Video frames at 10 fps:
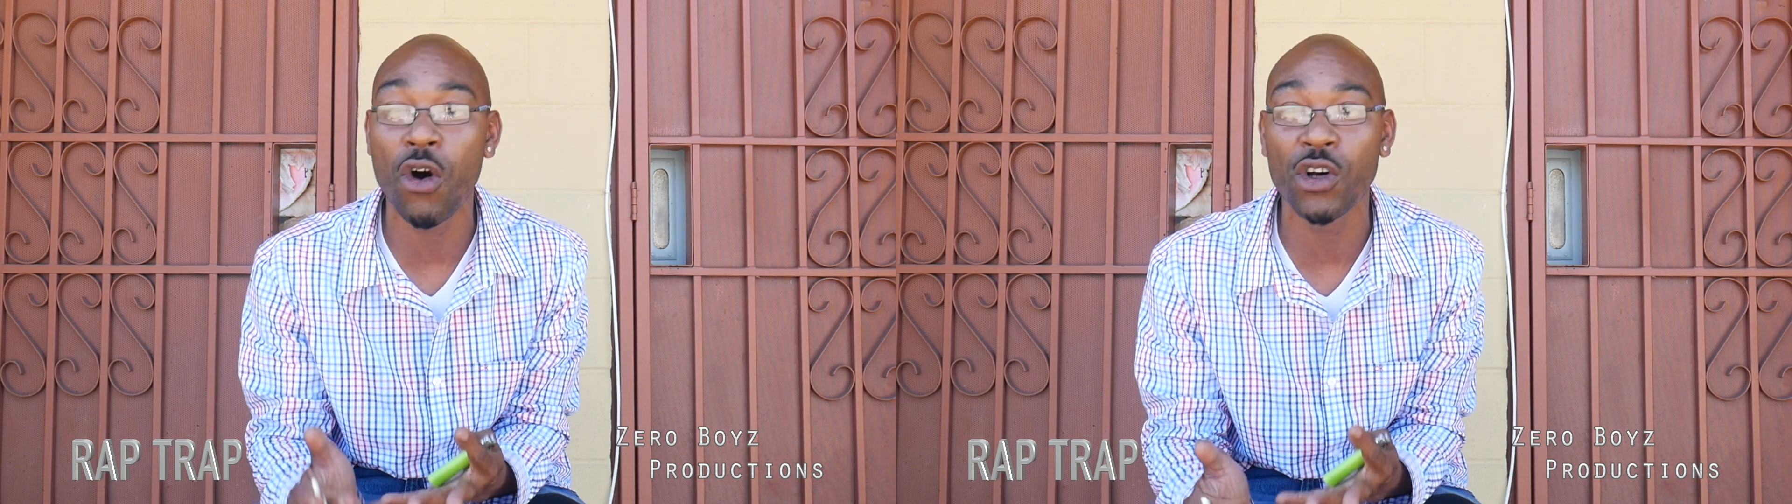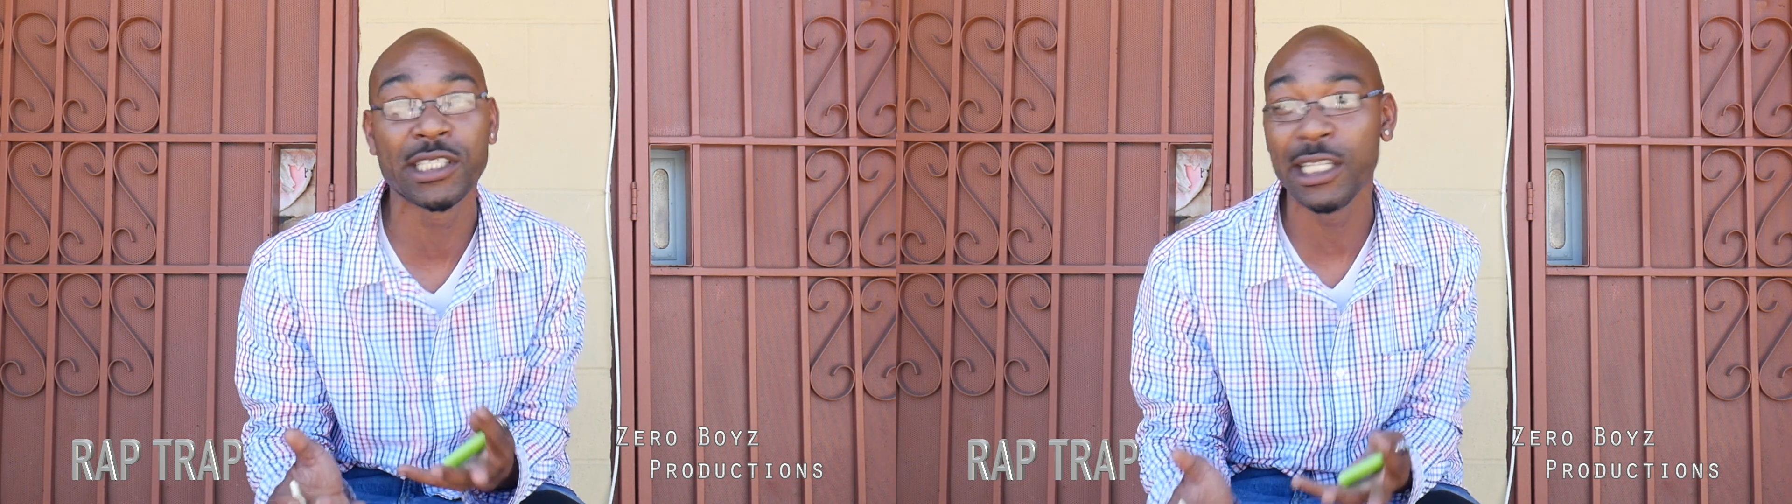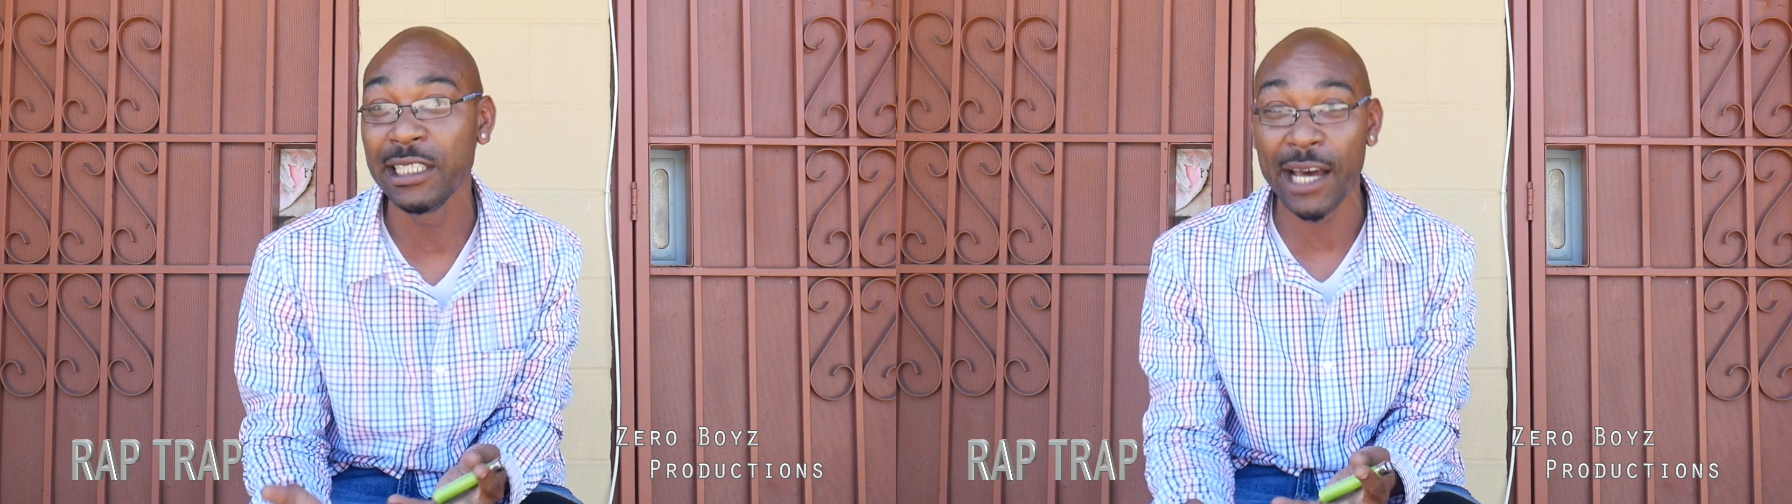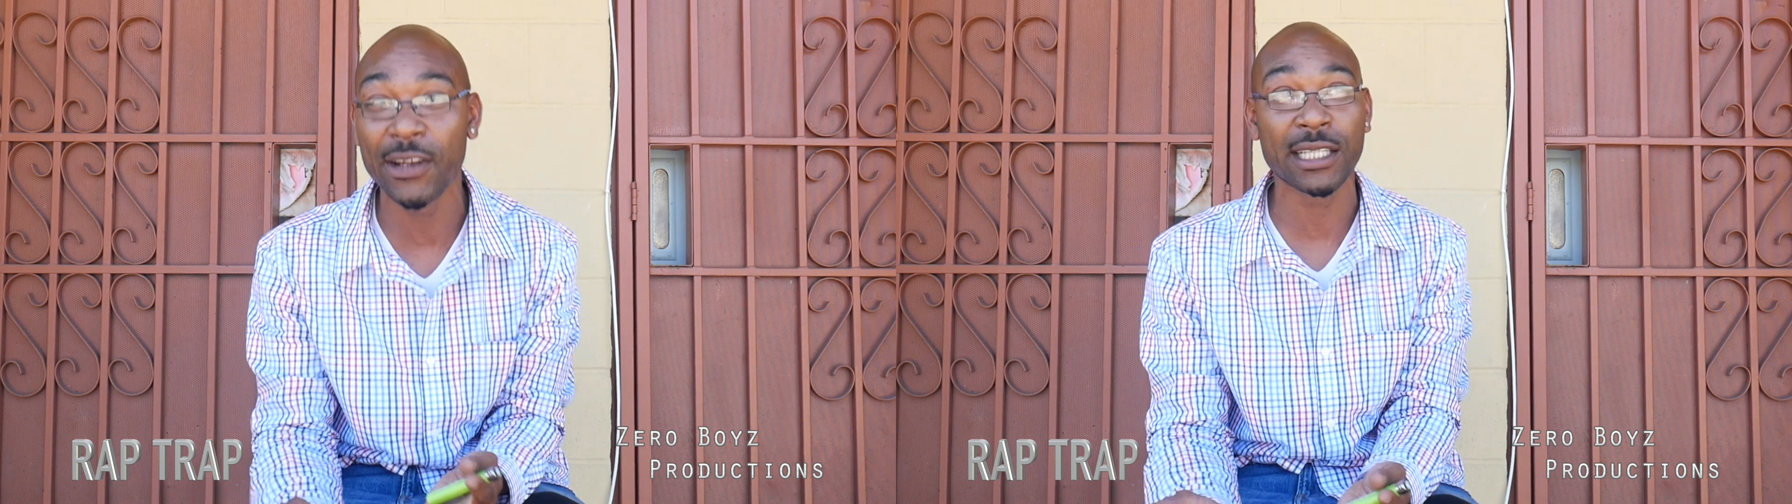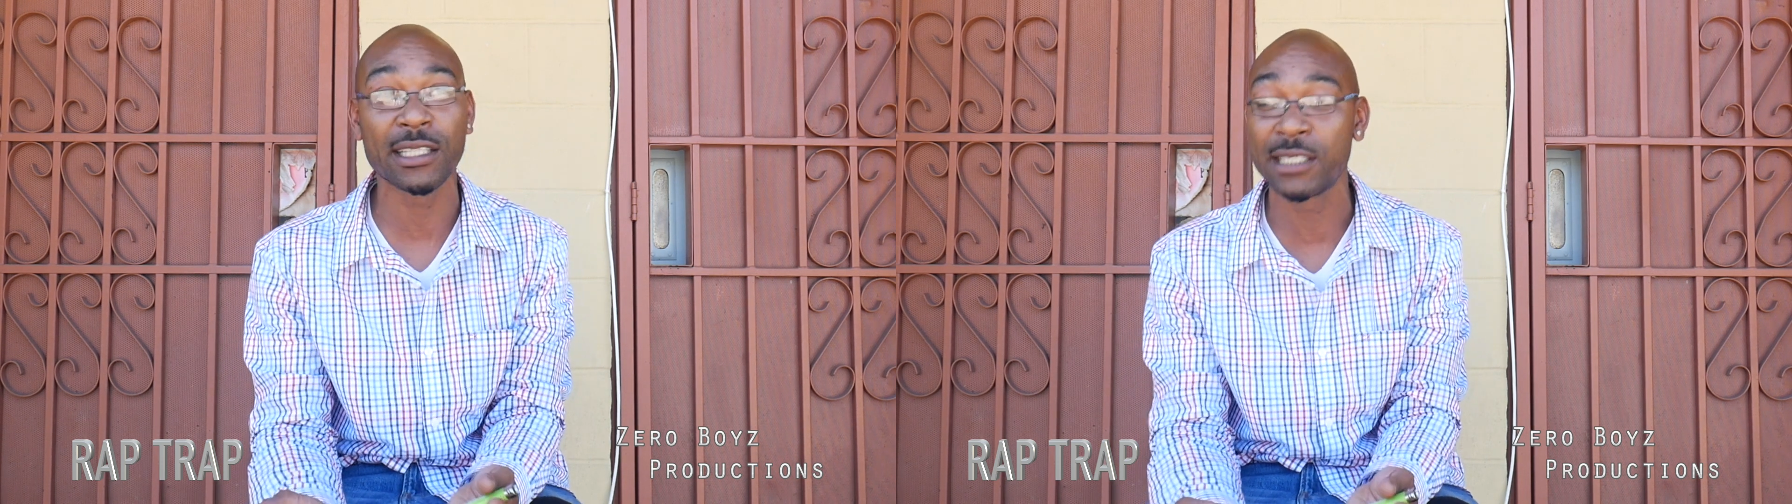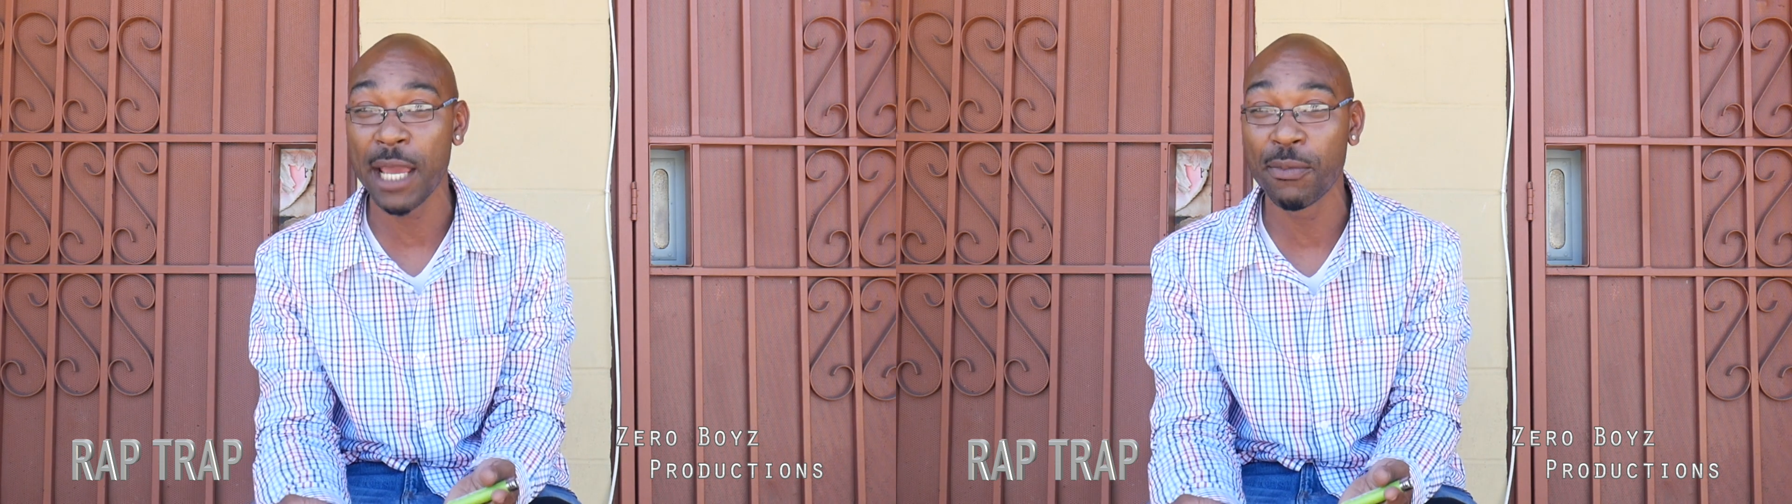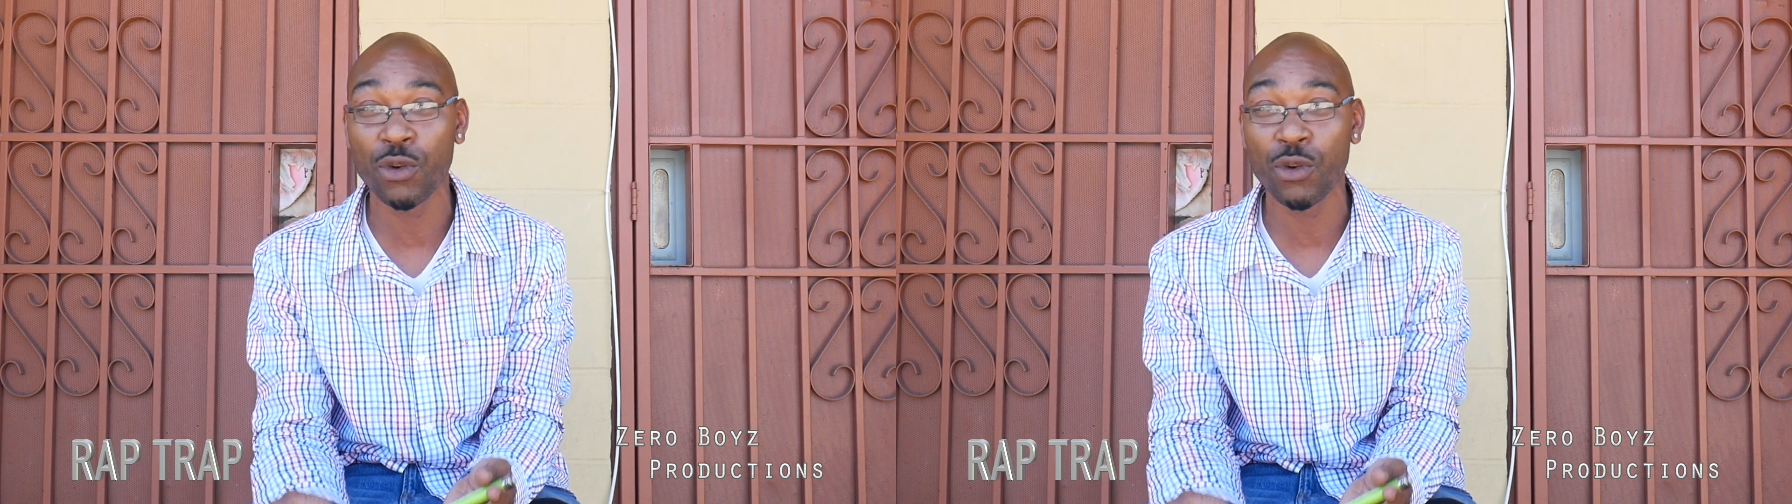all sitting down at the table,